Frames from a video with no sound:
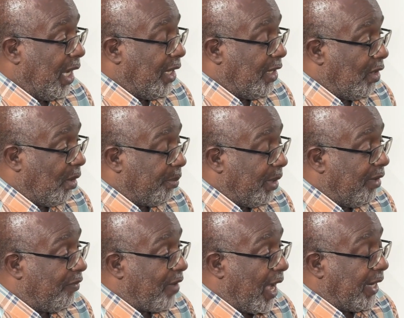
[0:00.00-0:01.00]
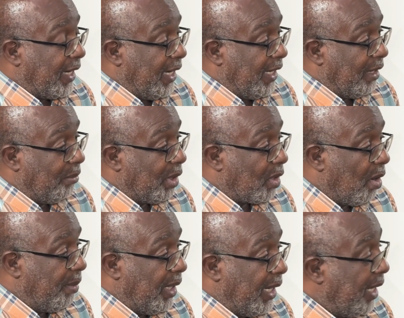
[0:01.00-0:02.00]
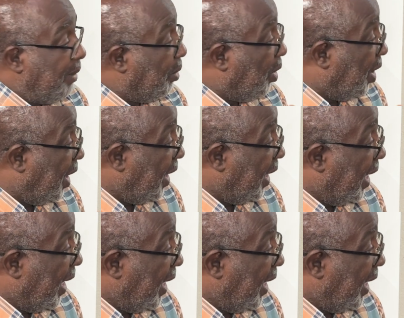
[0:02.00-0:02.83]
Ended up in the final year becoming head boy